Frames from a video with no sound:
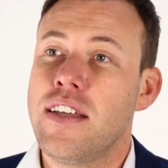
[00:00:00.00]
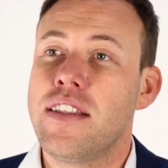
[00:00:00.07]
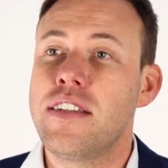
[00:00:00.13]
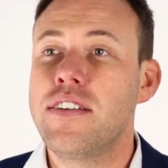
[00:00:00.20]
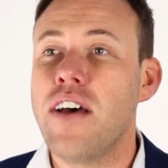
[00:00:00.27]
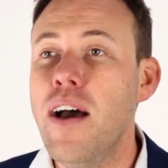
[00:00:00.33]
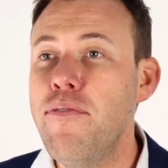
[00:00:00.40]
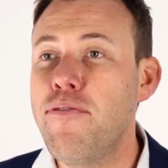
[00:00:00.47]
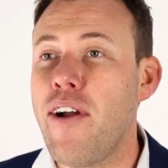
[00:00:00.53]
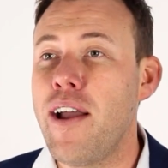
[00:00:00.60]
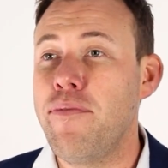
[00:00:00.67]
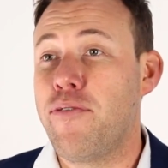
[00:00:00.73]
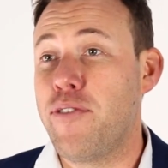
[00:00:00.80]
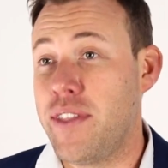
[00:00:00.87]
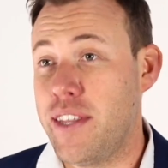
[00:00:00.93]
The time
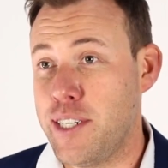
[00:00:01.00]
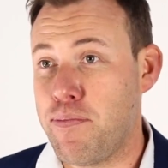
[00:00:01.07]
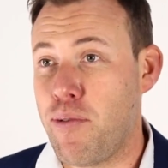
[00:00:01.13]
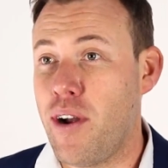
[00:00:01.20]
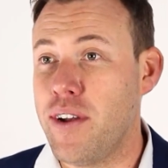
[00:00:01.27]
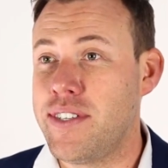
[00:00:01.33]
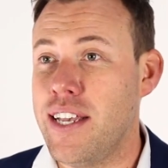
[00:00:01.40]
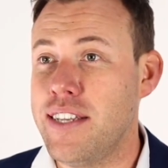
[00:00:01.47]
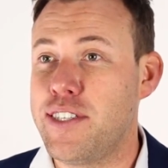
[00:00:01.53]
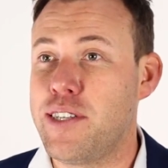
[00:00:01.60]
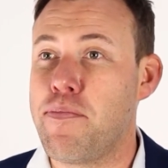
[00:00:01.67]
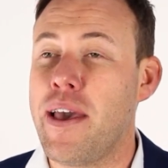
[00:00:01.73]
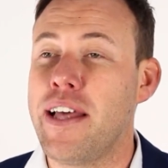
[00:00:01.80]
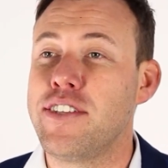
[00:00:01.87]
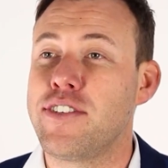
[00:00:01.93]
frame for this process
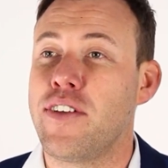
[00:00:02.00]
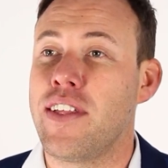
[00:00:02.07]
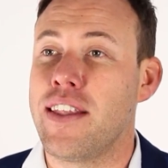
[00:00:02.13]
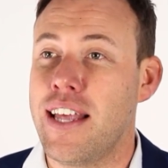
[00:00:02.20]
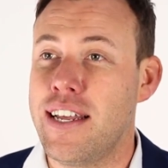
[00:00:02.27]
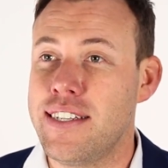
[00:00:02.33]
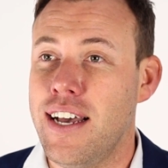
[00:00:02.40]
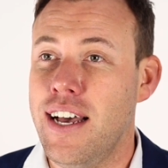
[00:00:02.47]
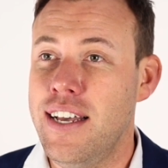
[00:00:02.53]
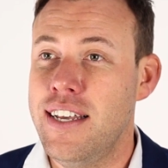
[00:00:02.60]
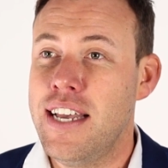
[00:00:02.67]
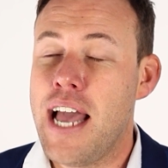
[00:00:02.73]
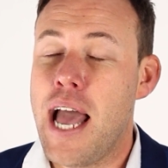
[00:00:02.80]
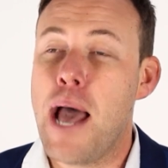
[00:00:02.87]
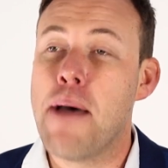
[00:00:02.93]
depends on the lender
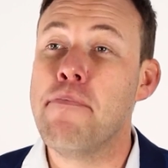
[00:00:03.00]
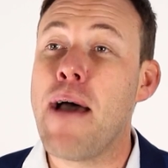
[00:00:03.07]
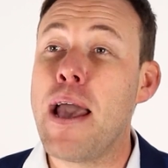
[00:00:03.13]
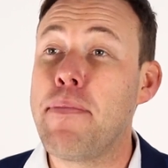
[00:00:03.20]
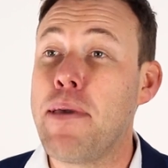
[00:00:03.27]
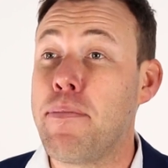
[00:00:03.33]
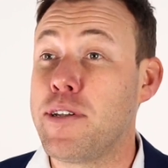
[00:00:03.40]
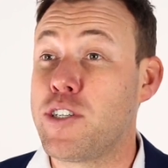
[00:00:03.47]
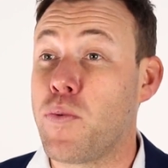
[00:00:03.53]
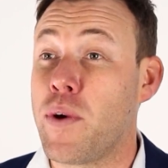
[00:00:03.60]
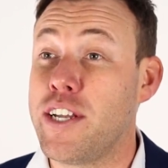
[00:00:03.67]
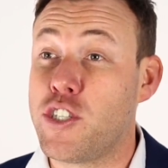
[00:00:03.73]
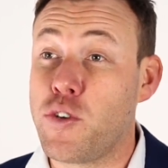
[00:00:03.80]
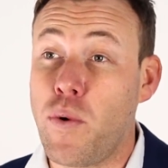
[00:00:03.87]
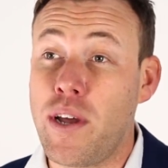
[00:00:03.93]
and may be
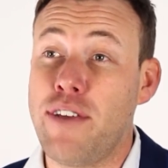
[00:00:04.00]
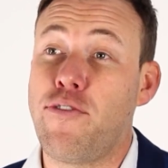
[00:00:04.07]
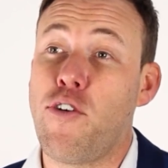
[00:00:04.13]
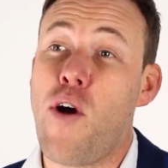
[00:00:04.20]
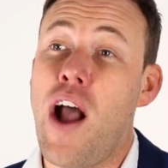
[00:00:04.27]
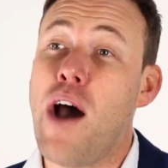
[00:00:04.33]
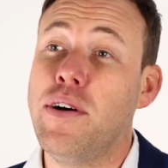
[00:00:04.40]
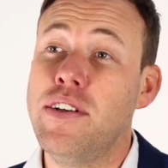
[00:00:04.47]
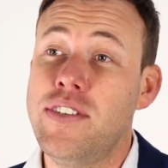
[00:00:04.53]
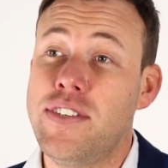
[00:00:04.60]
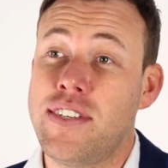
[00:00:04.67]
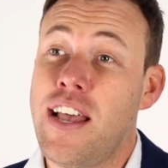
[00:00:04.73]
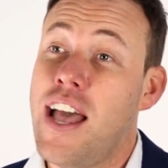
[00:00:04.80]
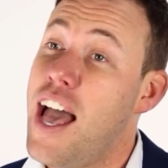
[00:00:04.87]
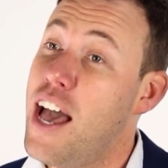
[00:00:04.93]
between 24
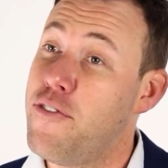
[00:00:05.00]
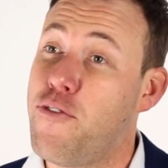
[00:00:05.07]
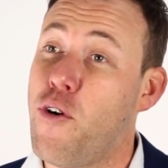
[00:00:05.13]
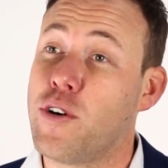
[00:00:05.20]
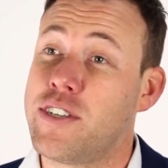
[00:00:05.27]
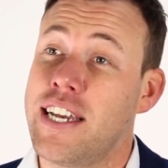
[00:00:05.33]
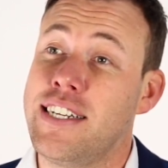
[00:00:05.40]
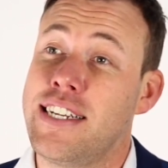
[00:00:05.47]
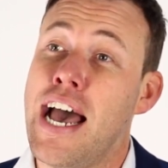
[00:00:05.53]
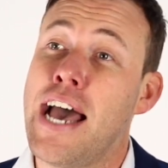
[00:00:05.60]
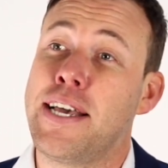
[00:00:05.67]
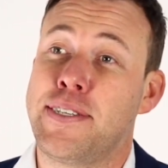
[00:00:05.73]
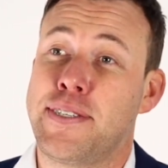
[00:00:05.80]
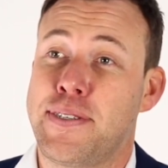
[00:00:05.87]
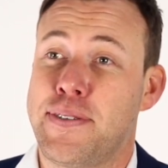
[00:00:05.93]
hours and 14
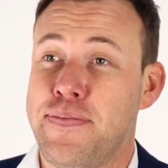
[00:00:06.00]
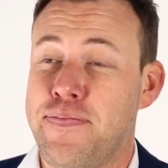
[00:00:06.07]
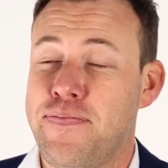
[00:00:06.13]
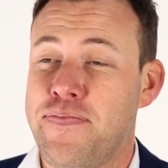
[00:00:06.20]
days.